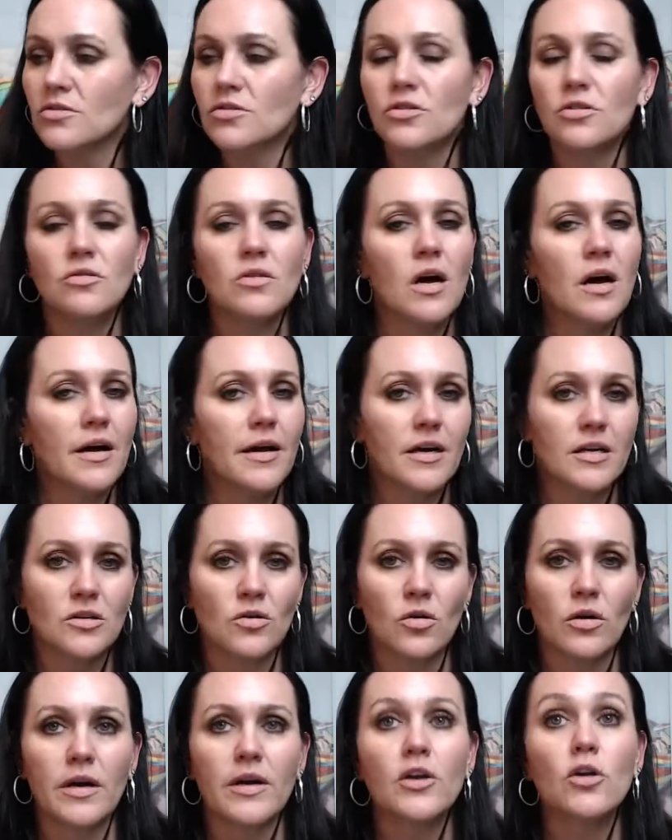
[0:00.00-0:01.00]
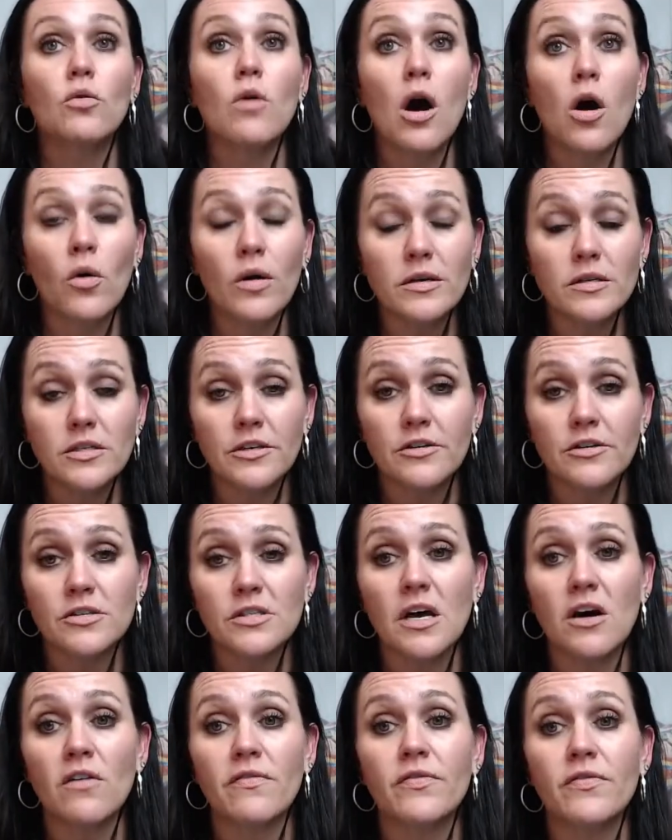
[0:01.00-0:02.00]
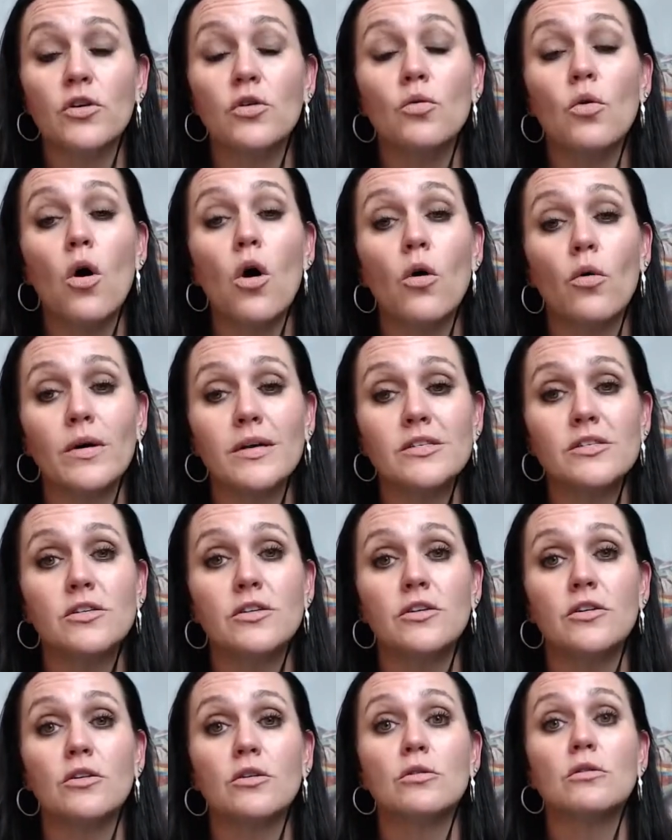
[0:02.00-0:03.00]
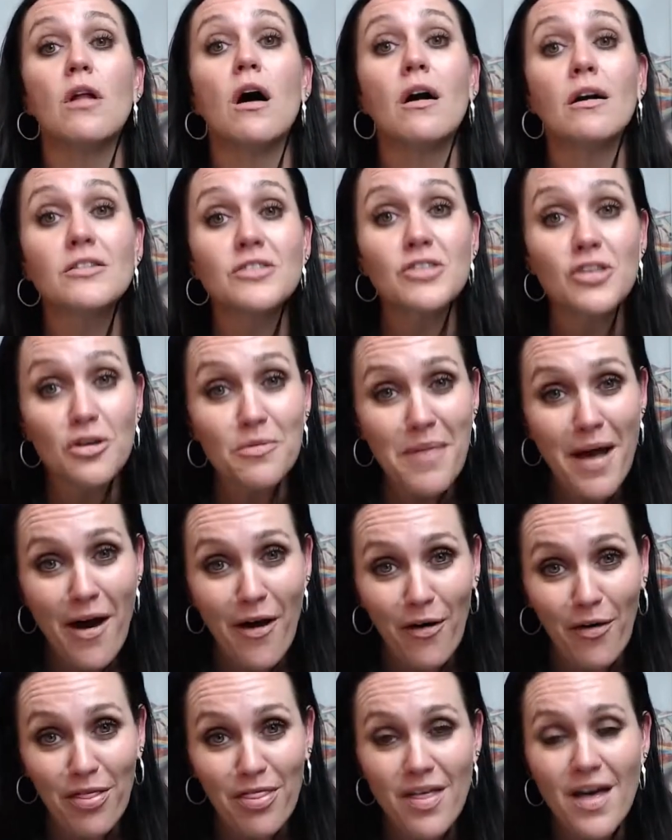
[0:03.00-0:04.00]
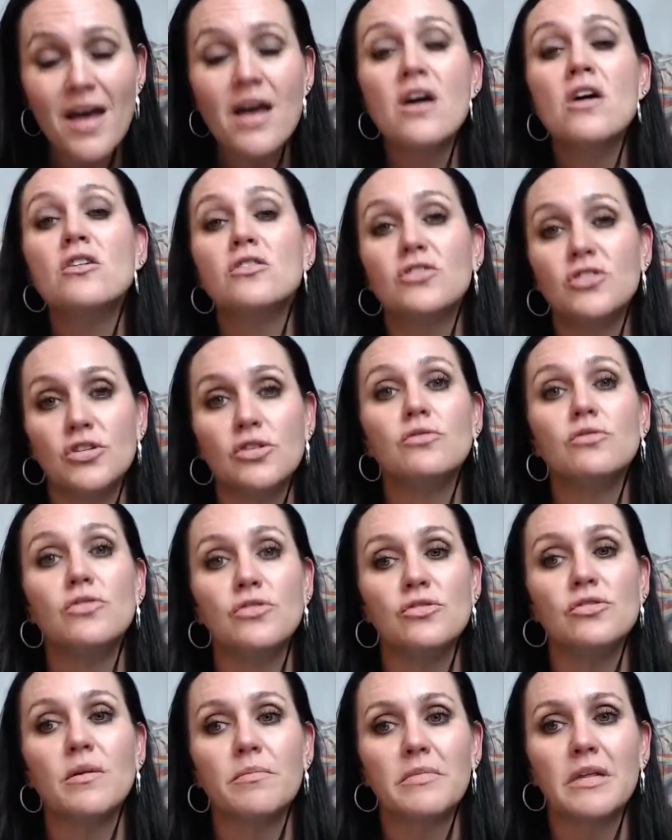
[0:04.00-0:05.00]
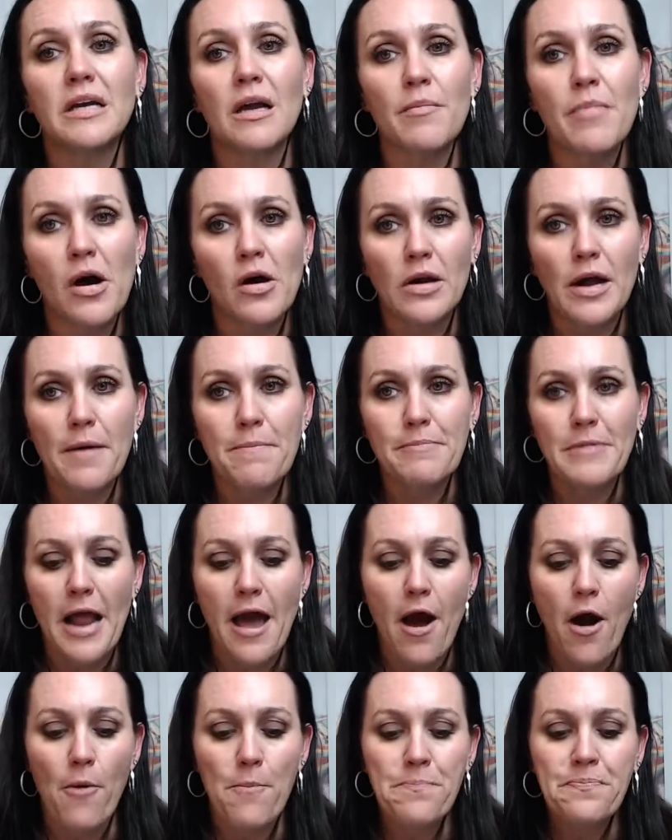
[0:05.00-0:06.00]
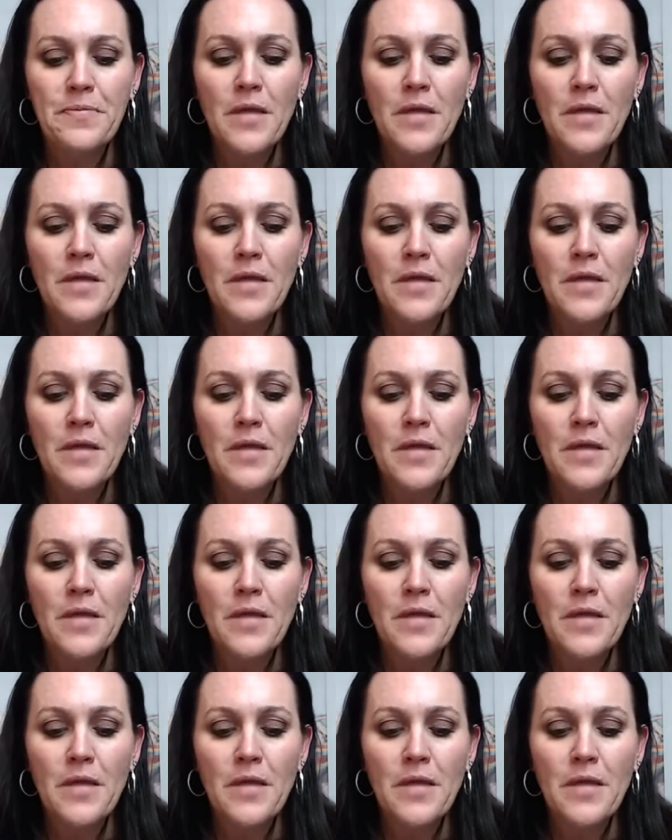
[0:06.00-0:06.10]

do not ignore it. You owe it to yourself. You owe it to your long-term health to do something about it now.